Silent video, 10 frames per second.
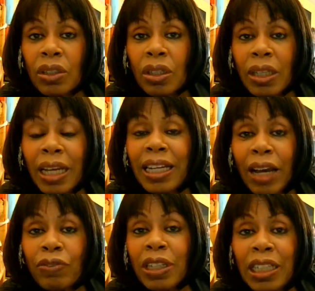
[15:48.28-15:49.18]
They'd have
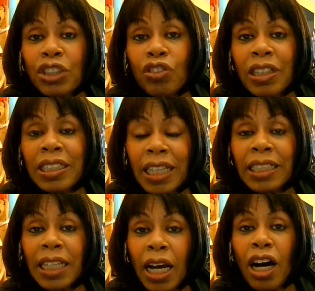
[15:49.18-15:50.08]
to literally set
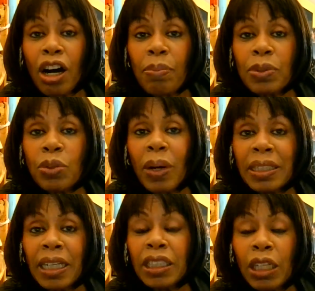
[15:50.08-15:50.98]
it up to
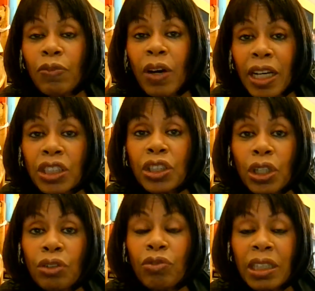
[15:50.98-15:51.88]
identify a
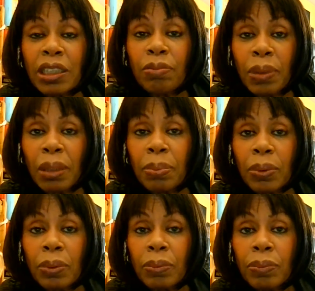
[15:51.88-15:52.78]
certain race of people.
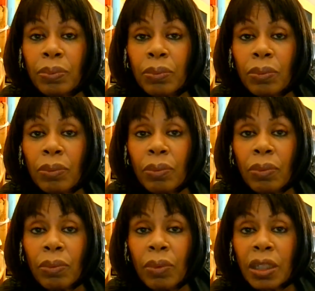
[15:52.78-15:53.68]

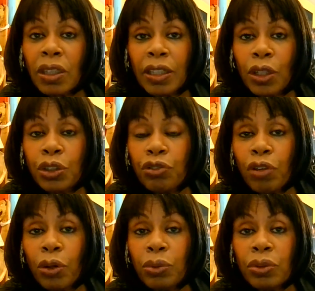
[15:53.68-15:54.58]
It's like those
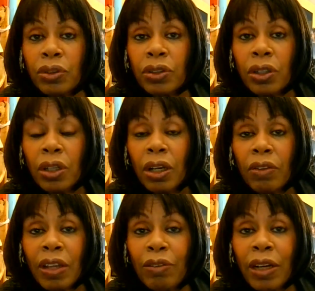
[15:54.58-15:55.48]
drones.
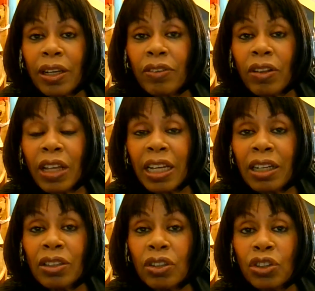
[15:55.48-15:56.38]
They reckon that they
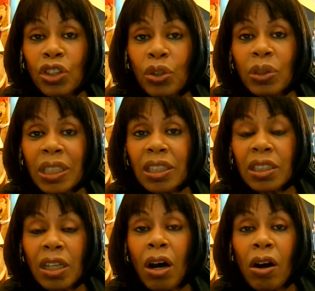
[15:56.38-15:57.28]
can use it to
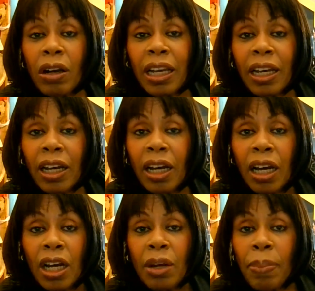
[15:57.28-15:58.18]
target
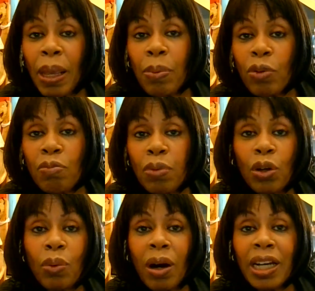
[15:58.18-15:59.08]
people with
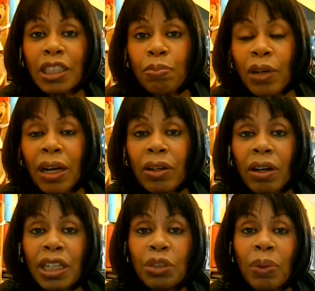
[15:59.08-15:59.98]
blue eyes, brown
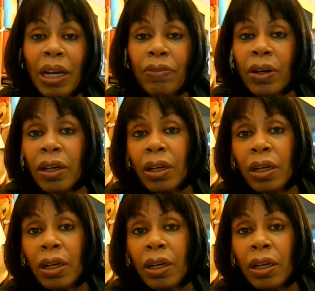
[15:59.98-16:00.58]
eyes, whatever.